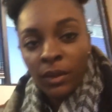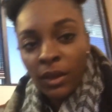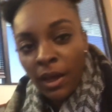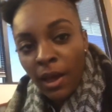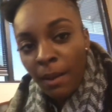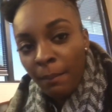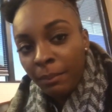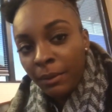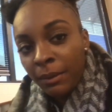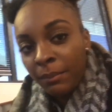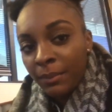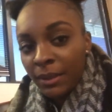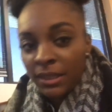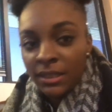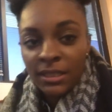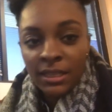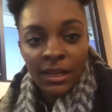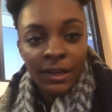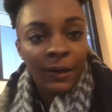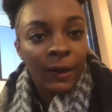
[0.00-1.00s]

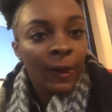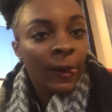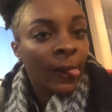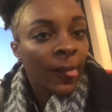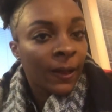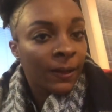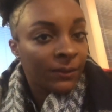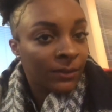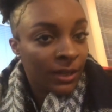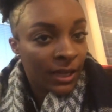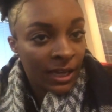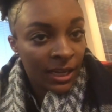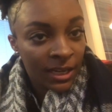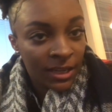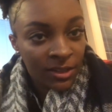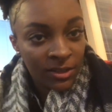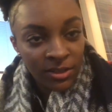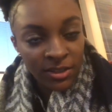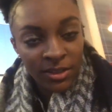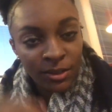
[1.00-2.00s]
Complimentary on the
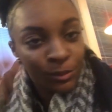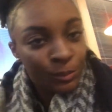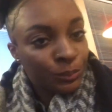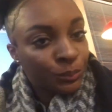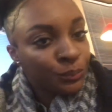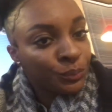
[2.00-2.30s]
house.